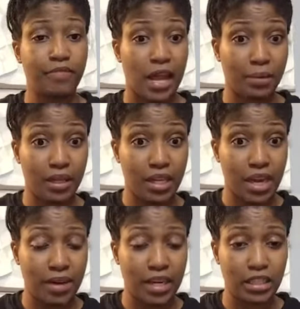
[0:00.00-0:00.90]
Following the
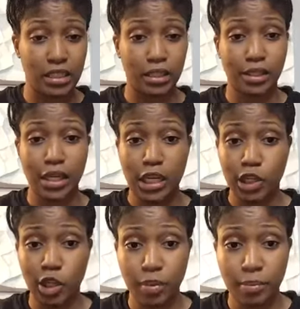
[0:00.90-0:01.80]
directions,
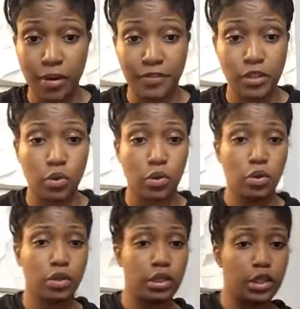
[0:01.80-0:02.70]
a little bit of Murphy's
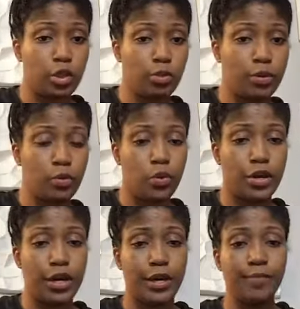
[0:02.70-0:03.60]
oil, a little bit of
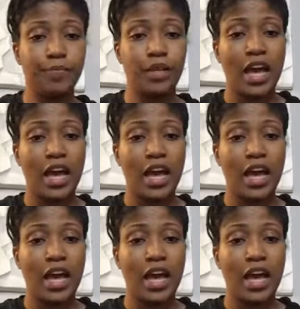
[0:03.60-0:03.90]
water.